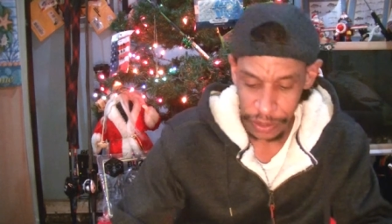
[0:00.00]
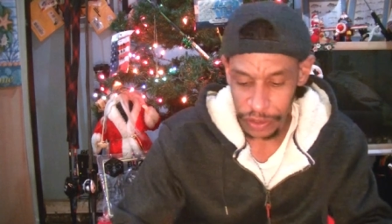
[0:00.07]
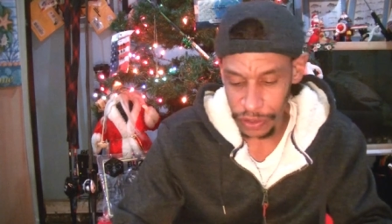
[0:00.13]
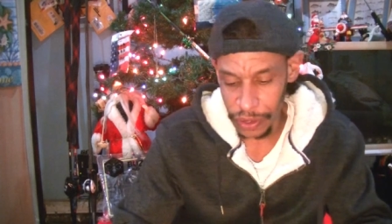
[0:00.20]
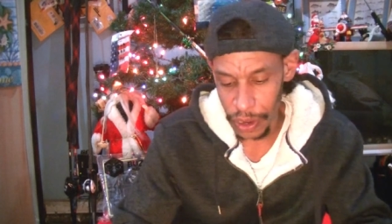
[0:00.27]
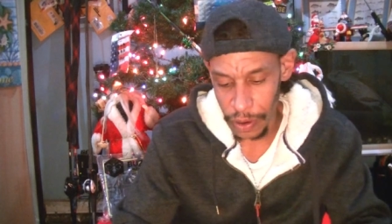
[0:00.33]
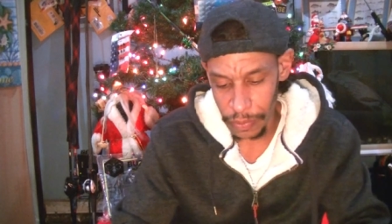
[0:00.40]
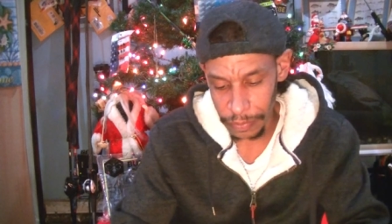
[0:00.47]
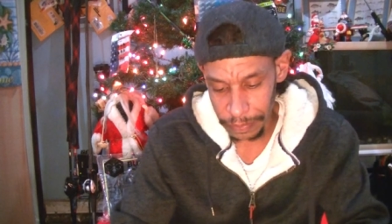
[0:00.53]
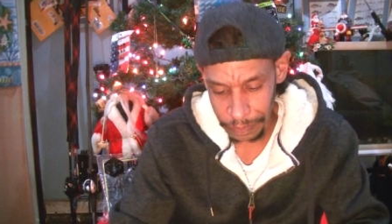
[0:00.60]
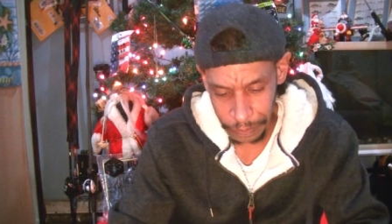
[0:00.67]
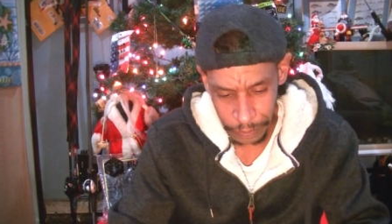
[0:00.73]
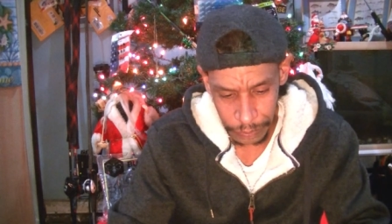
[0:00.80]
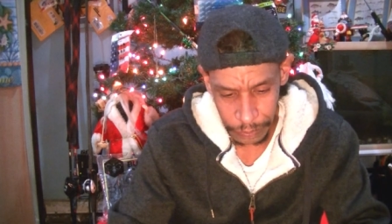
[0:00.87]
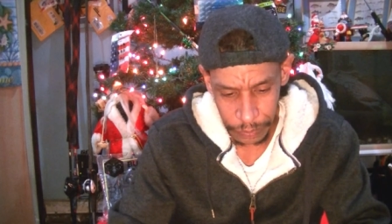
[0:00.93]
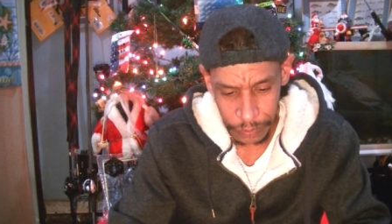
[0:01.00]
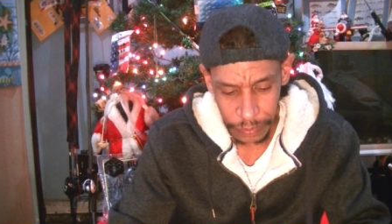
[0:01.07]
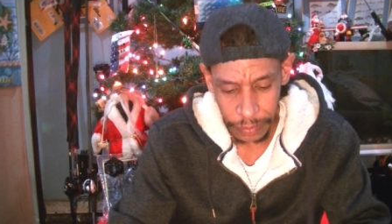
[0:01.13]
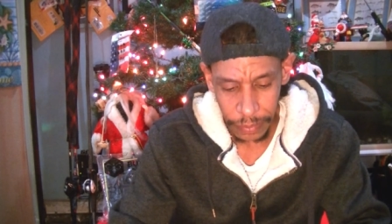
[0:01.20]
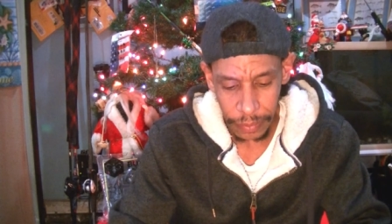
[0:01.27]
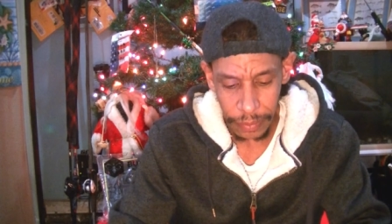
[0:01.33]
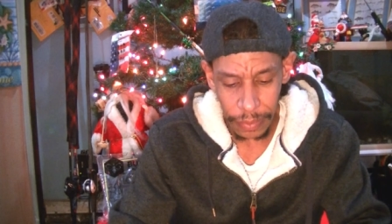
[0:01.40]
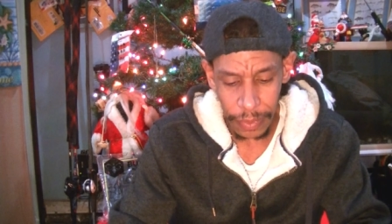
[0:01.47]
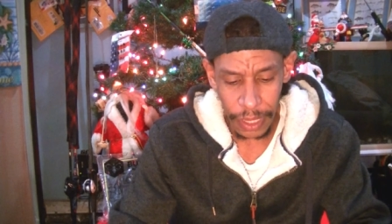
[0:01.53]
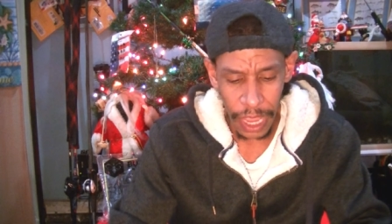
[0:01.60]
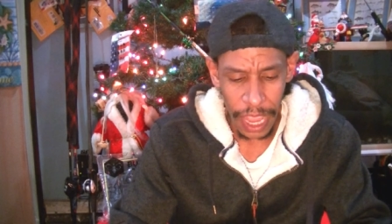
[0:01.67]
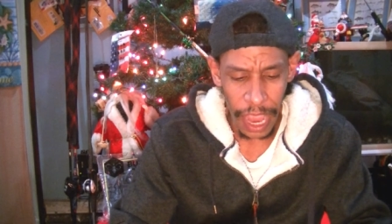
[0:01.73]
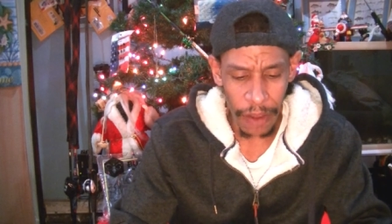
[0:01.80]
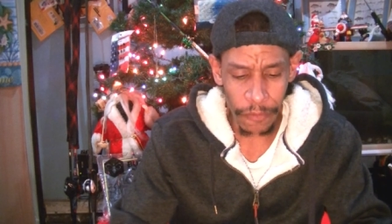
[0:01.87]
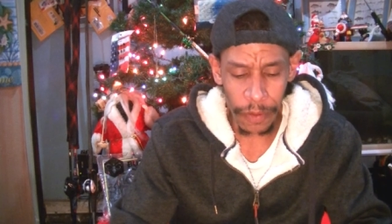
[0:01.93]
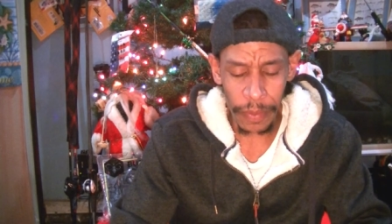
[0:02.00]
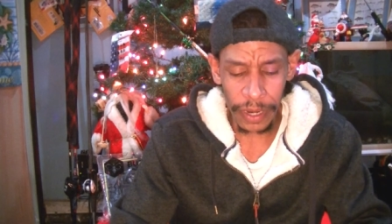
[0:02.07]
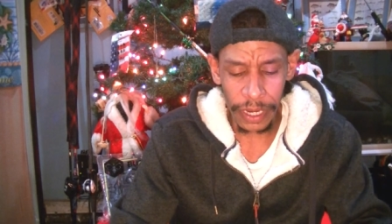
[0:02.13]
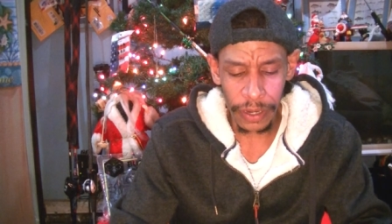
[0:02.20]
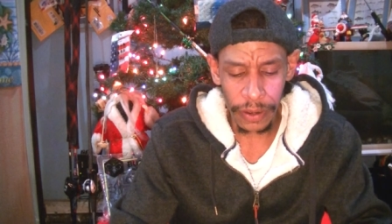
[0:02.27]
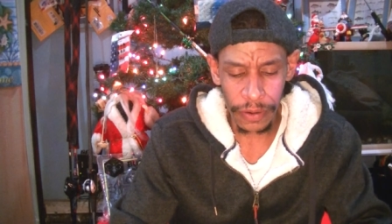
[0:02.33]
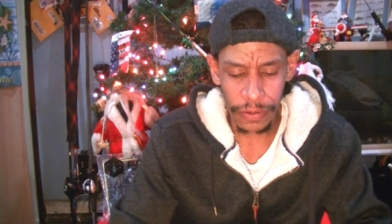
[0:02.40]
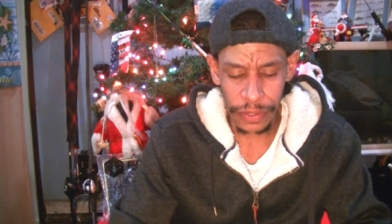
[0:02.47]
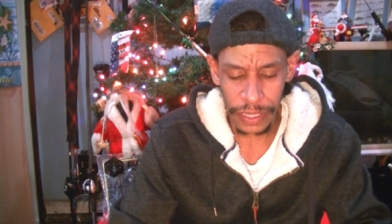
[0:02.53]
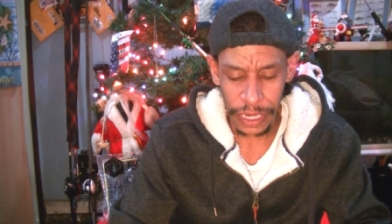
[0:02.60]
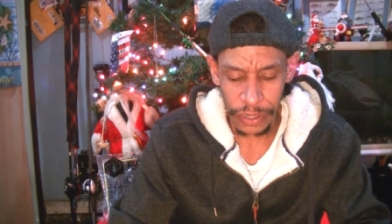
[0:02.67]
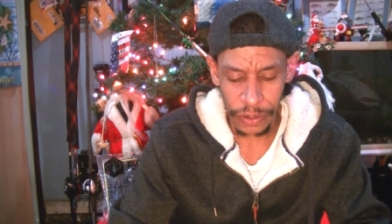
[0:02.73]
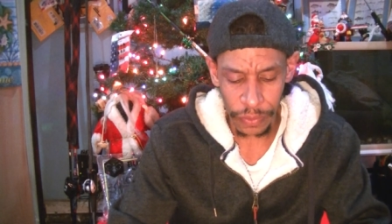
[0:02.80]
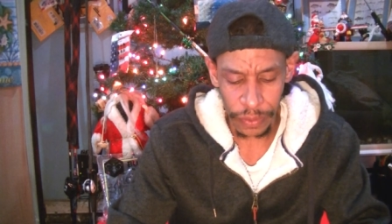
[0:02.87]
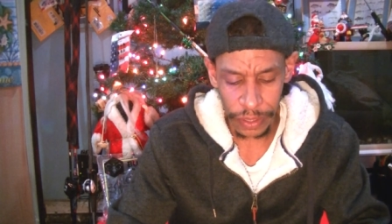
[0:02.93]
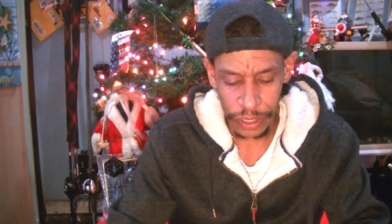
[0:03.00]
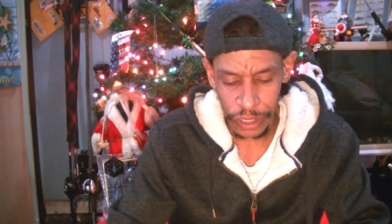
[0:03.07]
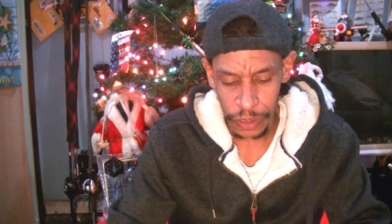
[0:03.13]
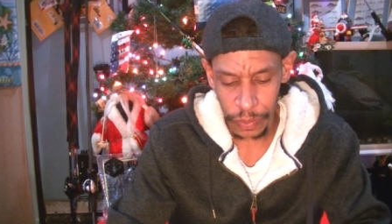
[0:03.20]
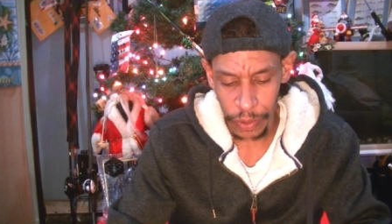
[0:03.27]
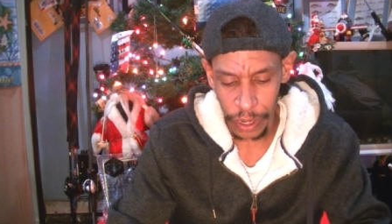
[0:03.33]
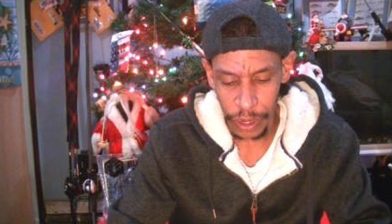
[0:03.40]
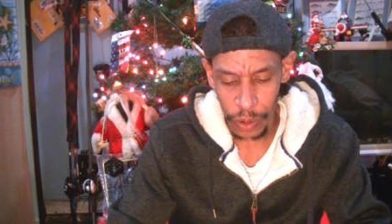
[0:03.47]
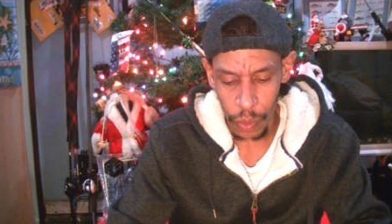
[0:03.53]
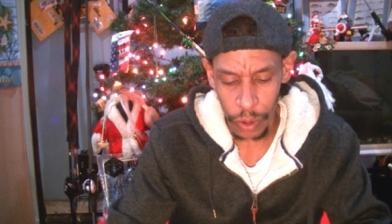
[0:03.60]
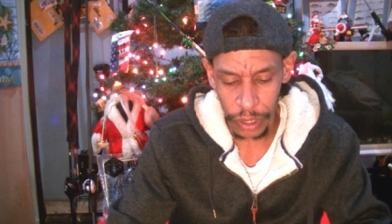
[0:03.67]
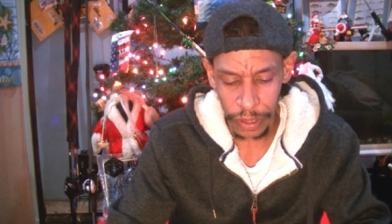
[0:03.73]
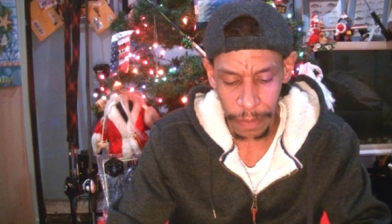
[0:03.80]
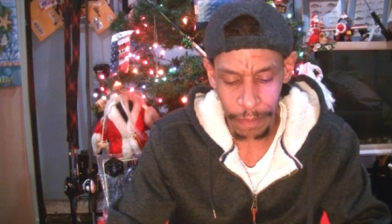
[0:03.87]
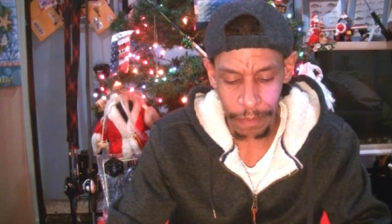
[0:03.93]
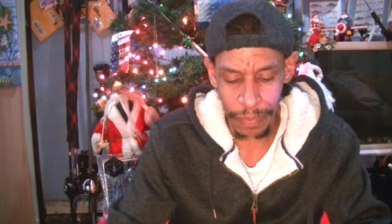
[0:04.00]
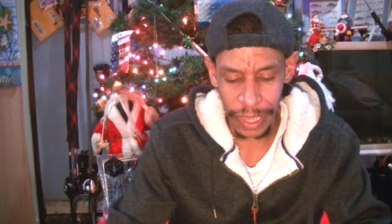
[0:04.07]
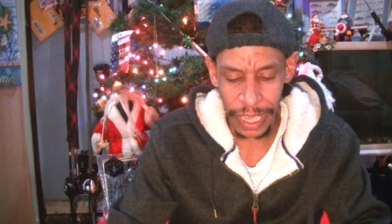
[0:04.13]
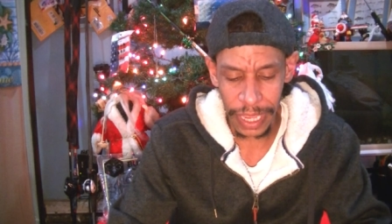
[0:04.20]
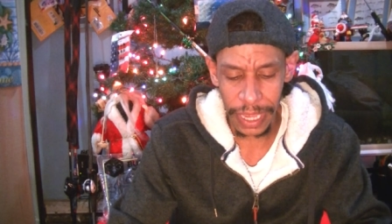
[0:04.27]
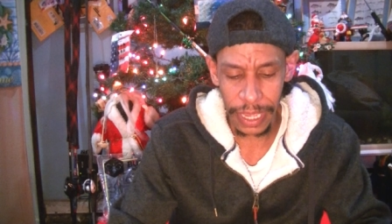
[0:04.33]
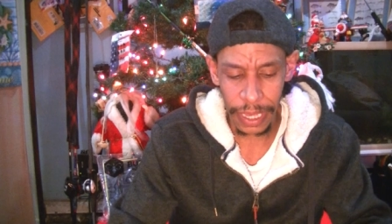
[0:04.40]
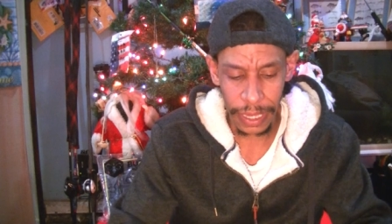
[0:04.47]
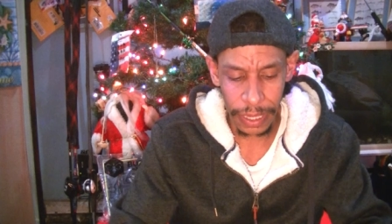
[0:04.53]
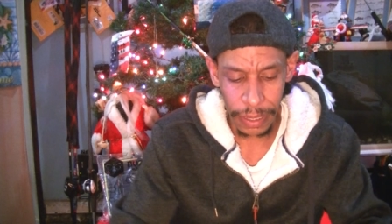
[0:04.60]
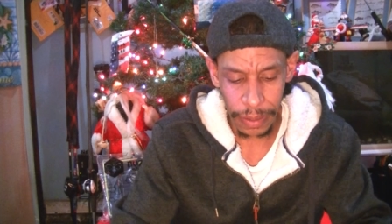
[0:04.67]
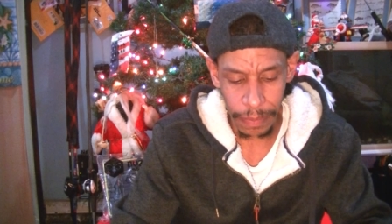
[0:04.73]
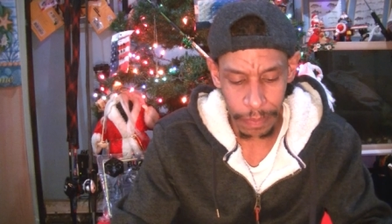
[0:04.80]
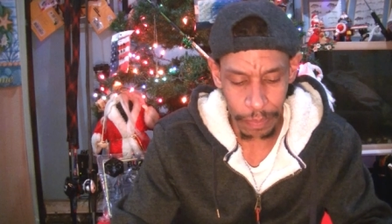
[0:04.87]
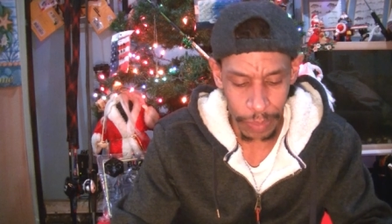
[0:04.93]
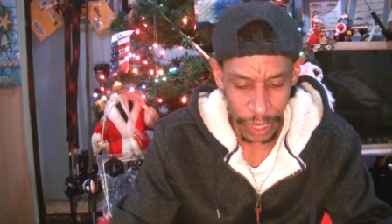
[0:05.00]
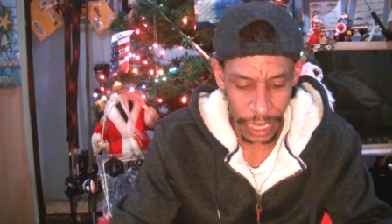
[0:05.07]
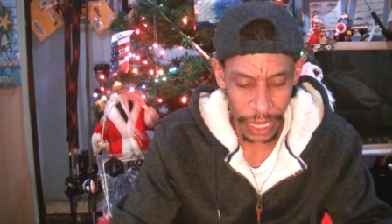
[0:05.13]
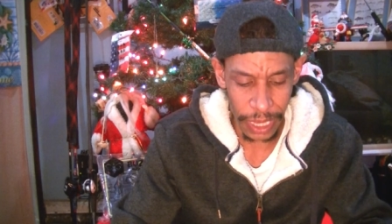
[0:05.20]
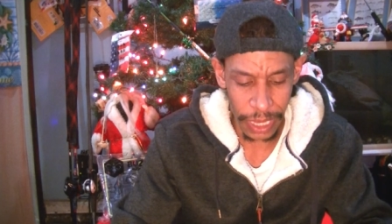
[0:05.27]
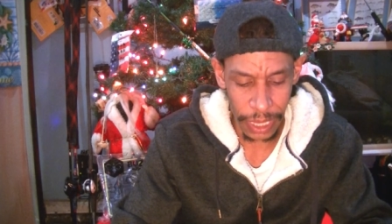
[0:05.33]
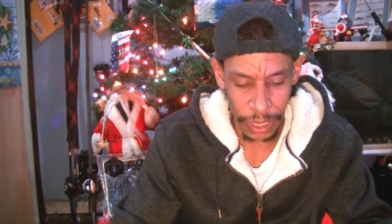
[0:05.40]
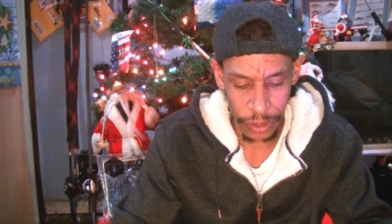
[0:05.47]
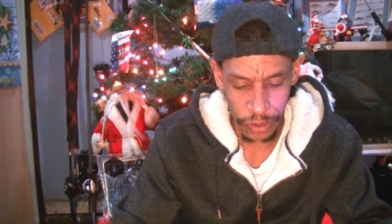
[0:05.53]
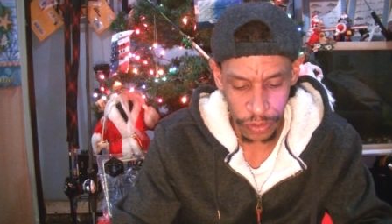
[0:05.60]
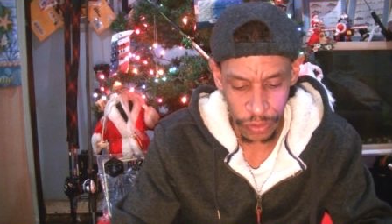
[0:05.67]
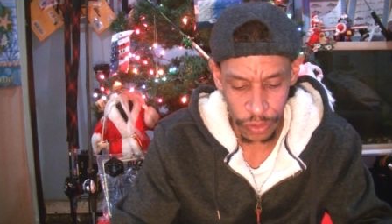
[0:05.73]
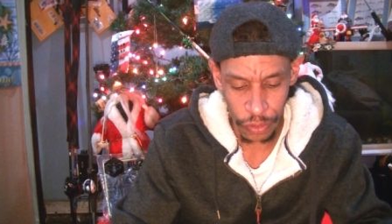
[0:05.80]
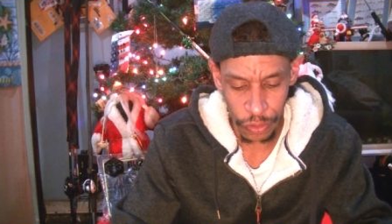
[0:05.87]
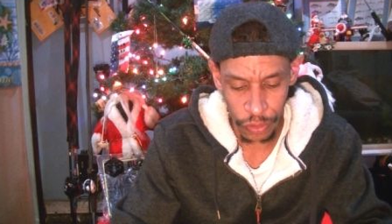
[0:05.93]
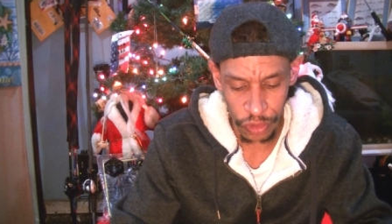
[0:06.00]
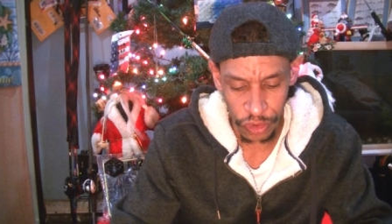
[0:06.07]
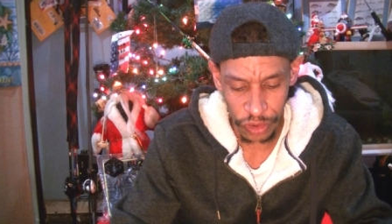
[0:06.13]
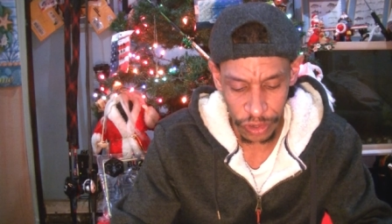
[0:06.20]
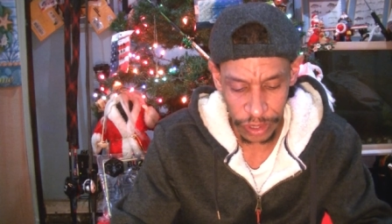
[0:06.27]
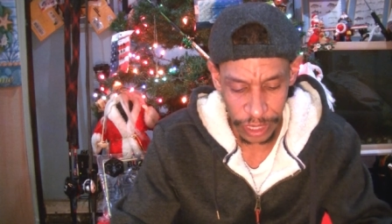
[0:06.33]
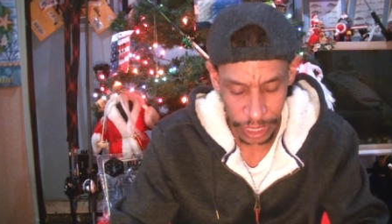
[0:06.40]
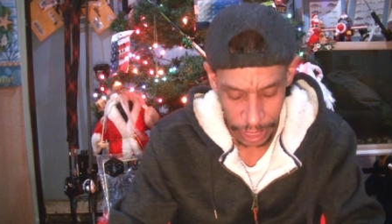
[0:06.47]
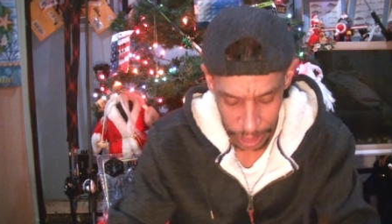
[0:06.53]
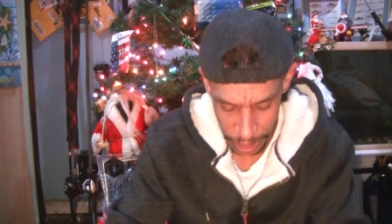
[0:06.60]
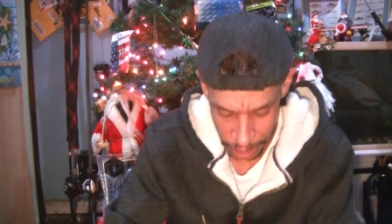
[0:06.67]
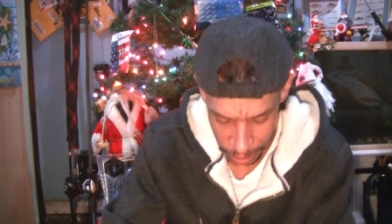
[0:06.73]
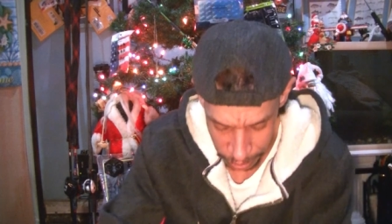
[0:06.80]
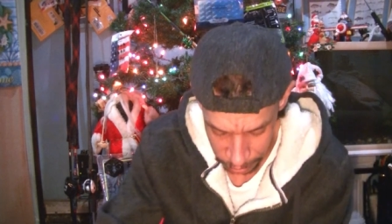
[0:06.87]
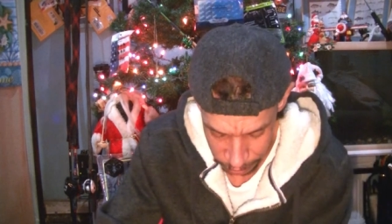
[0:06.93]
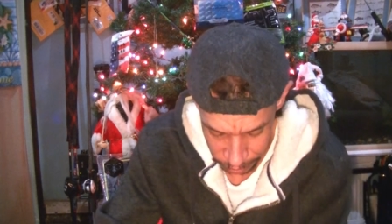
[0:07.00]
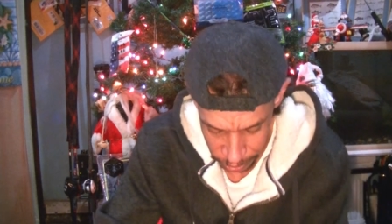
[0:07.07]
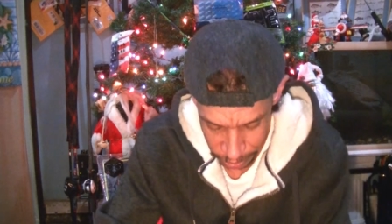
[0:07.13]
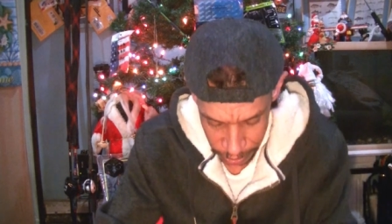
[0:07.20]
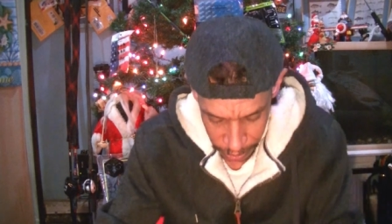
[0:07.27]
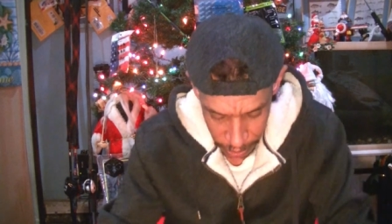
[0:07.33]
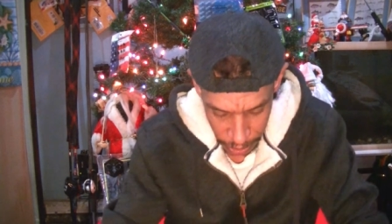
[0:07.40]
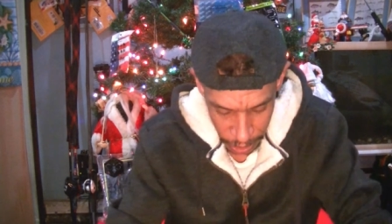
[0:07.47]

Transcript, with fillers: So, everybody knows that during the spring, one of the big, big, huge ticket items